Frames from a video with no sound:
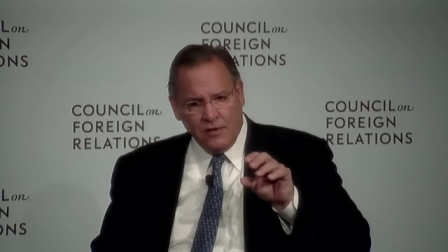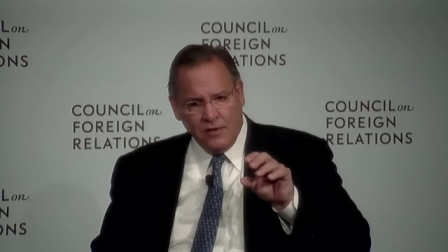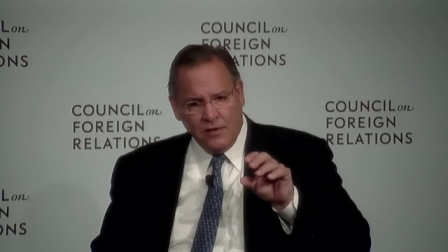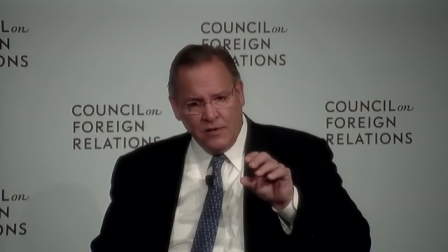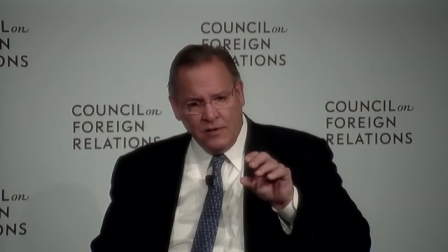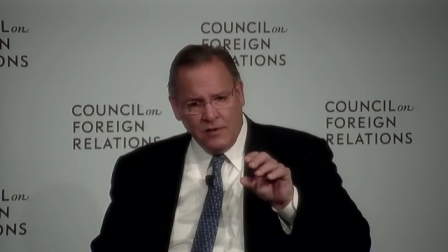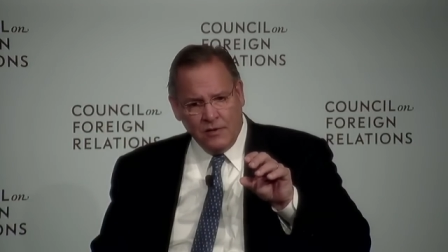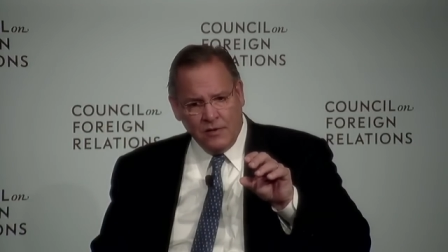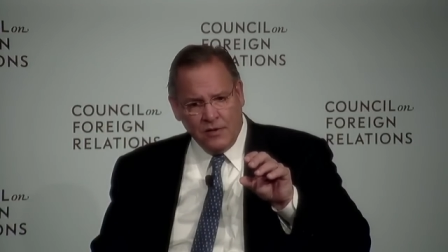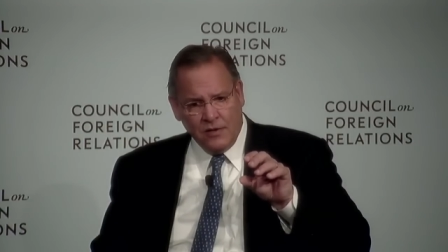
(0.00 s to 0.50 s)

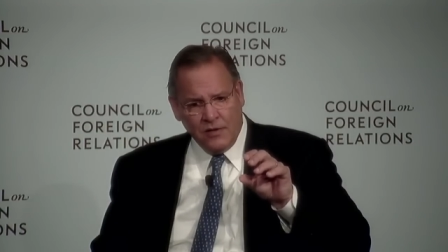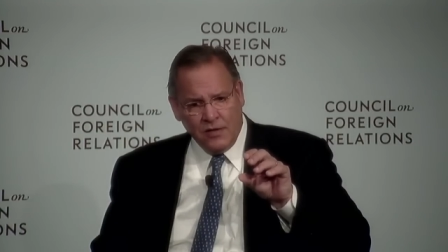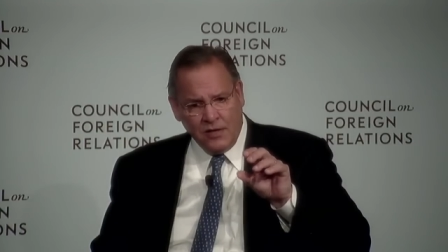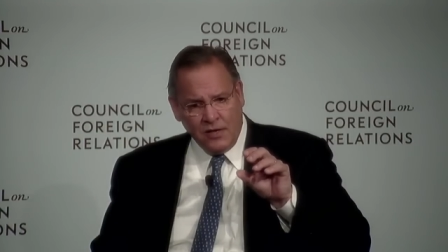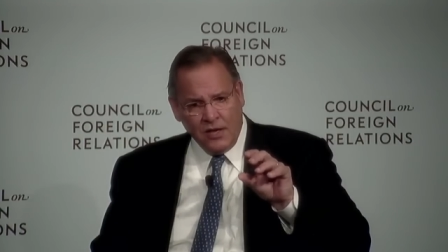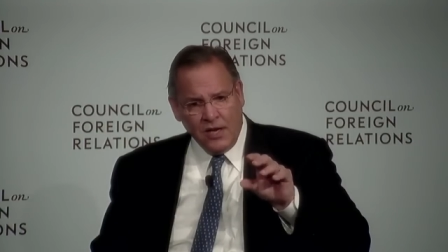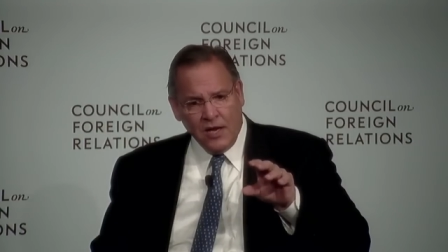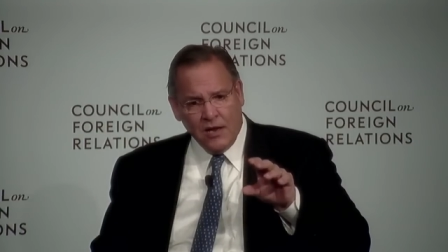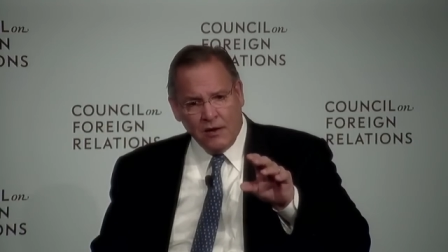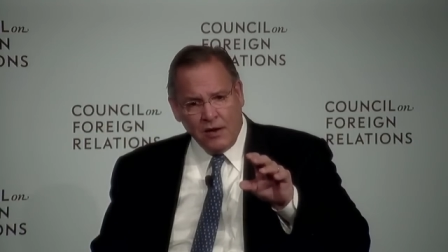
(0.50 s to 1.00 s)
know,
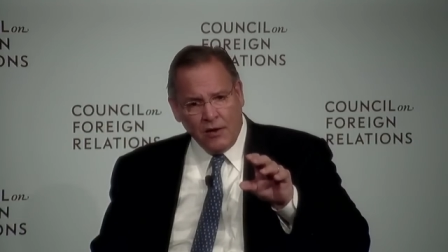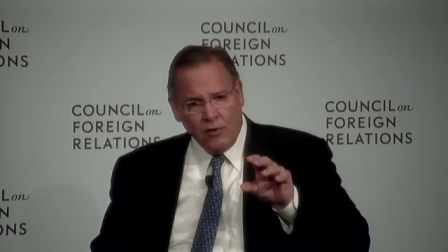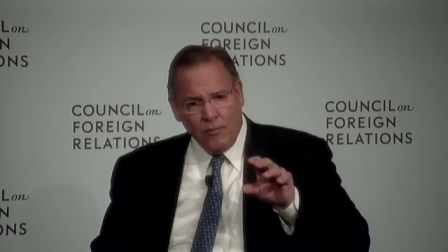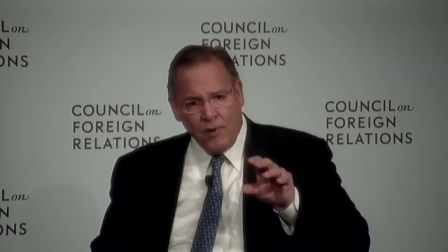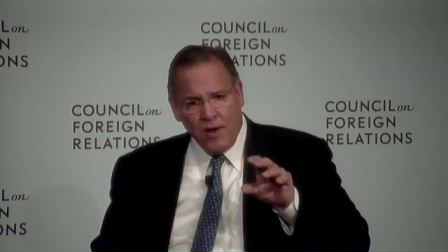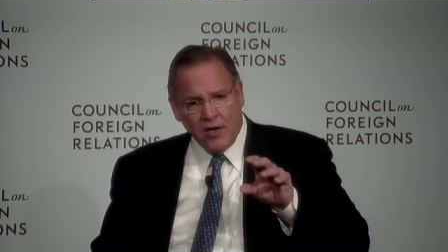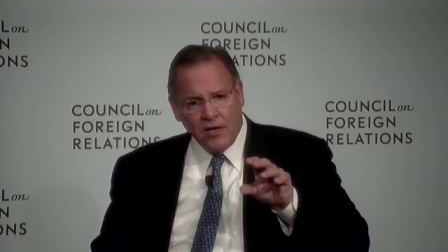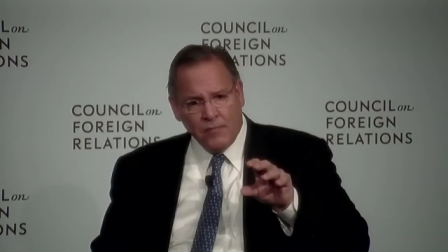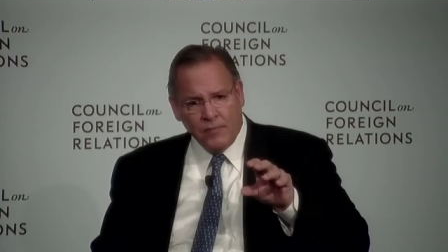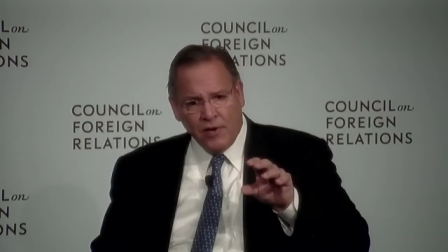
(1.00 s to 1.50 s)
again, I go
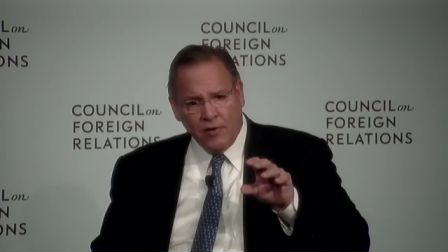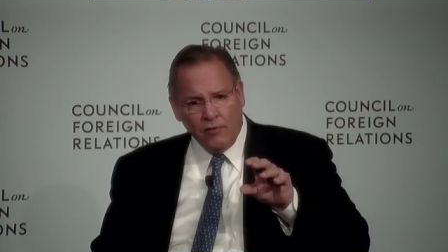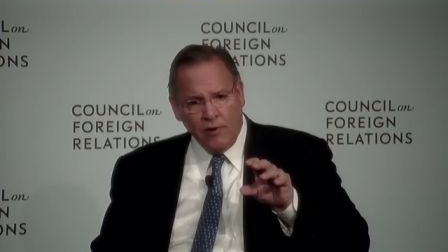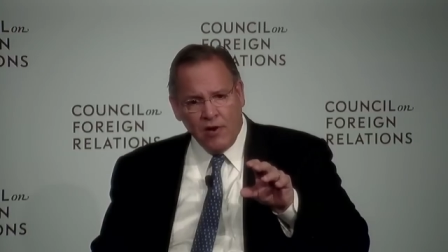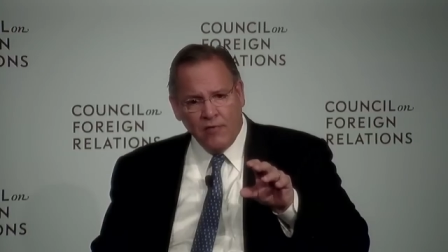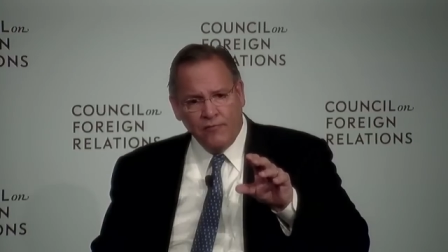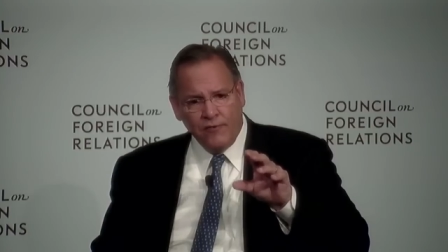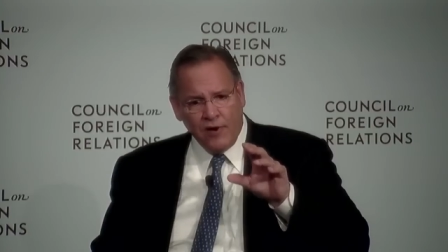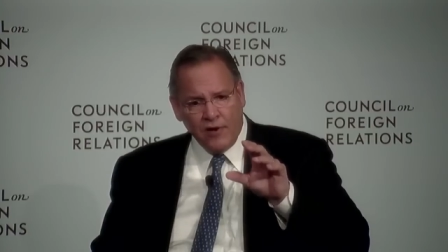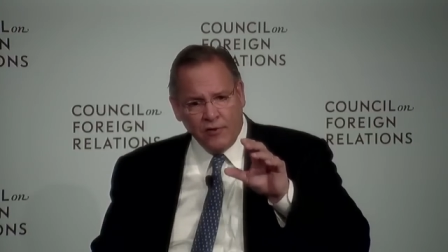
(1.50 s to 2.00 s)
back to my
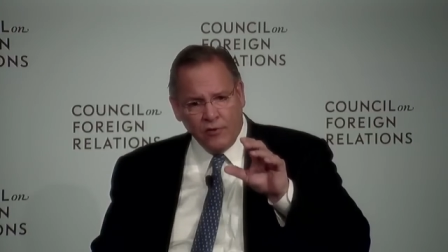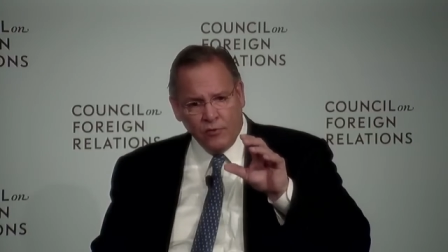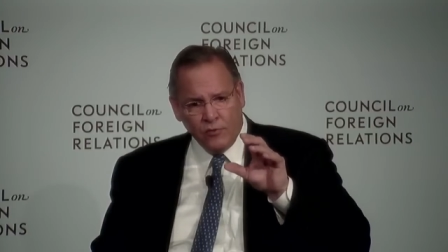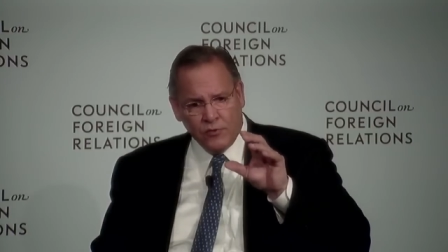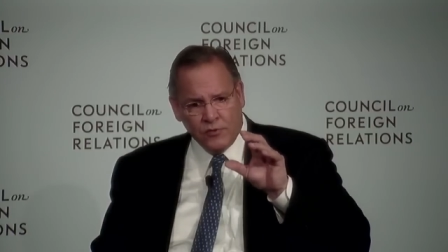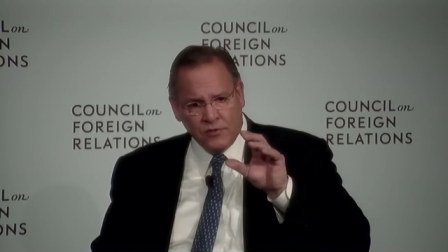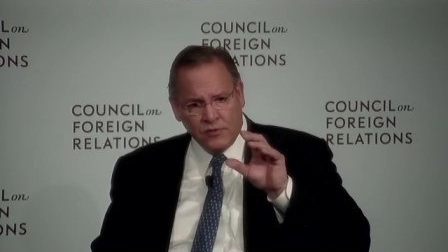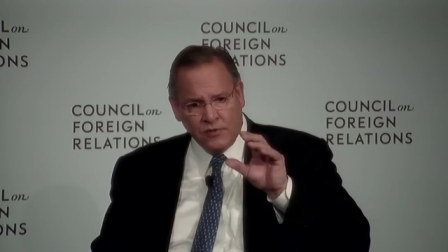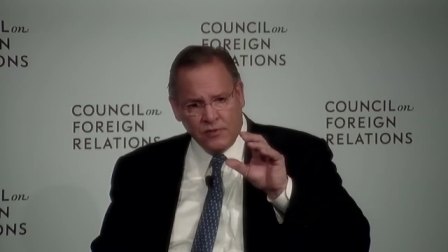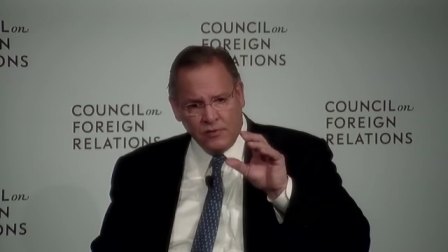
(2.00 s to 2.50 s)
grandfather who
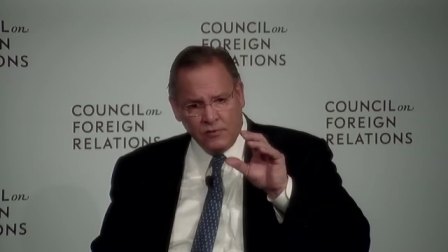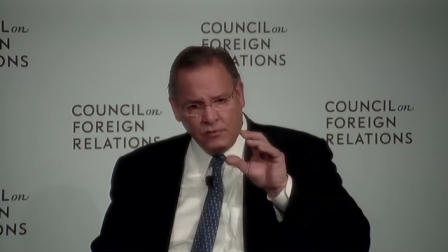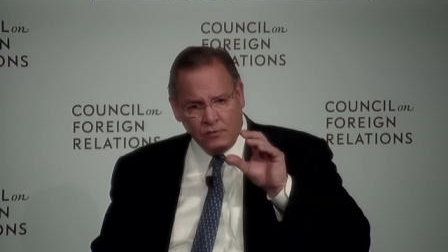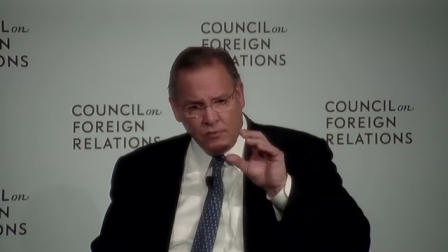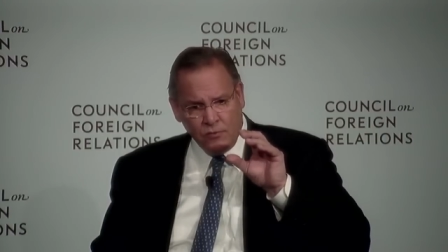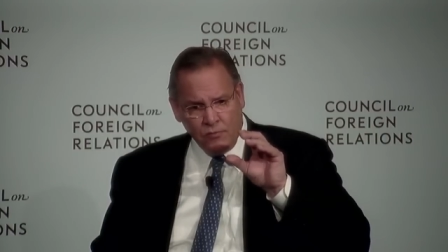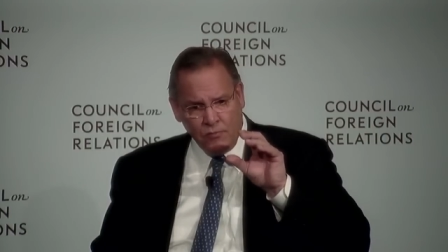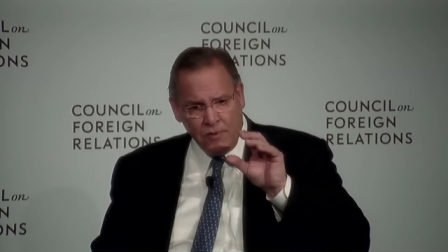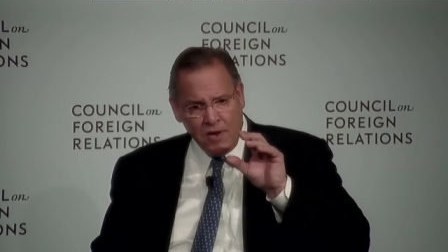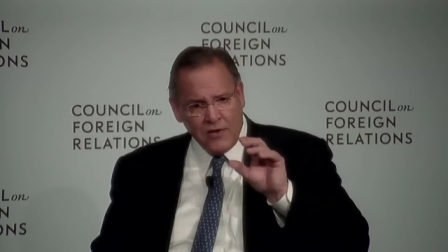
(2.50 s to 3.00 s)
was a
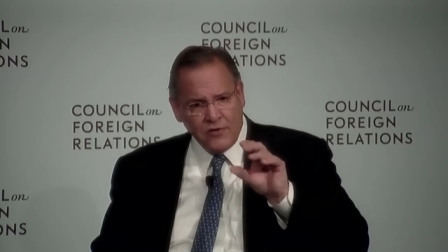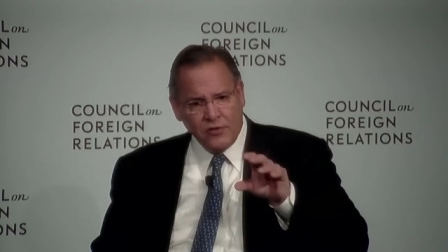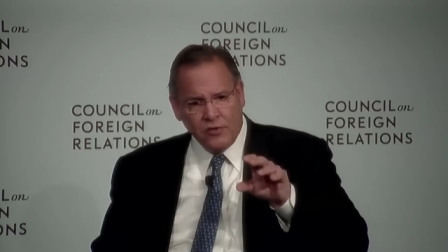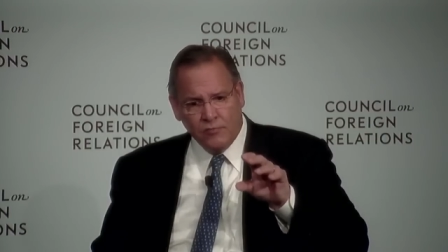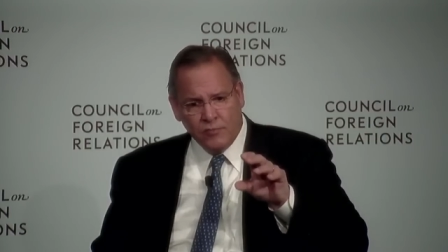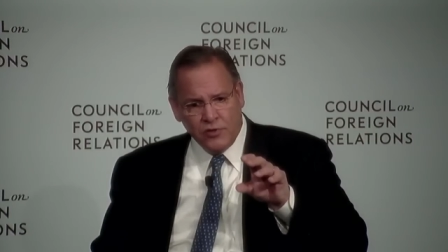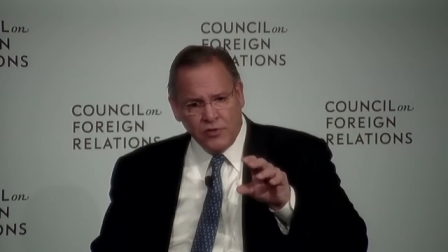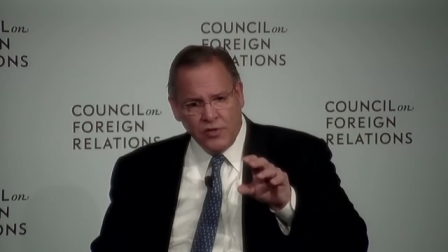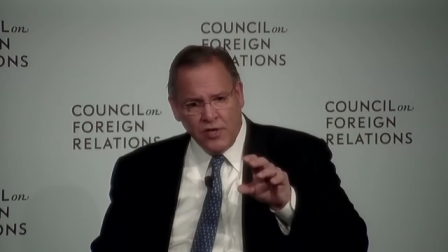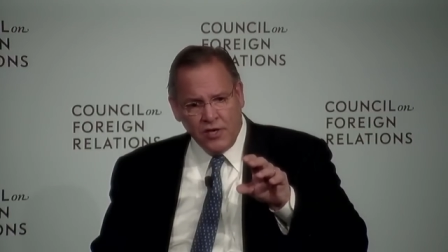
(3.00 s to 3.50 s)
master
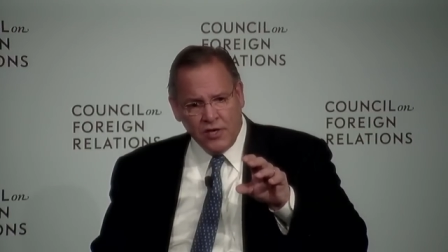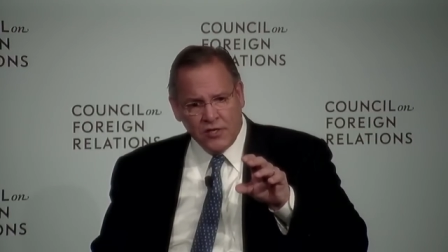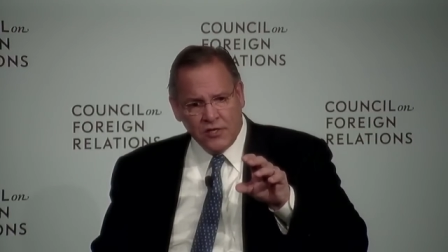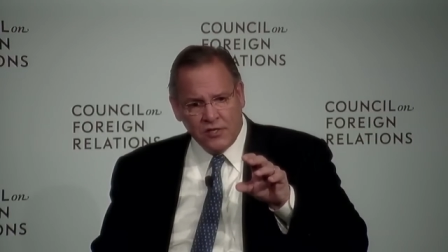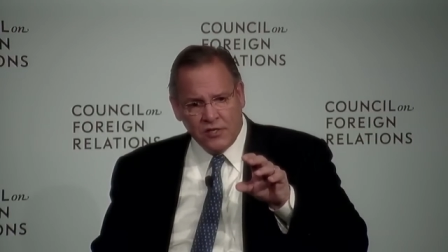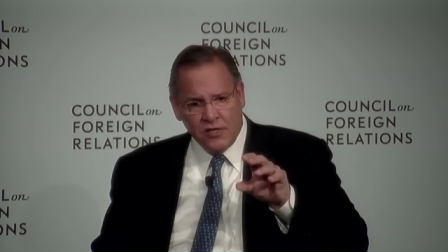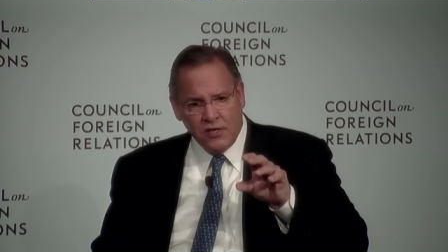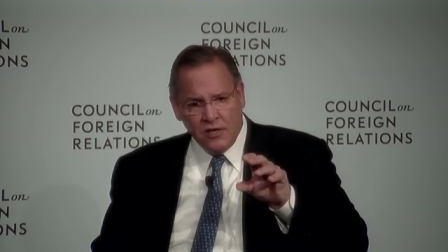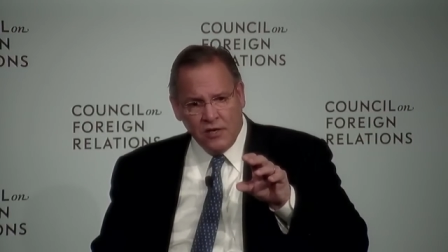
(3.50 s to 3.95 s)
machinist.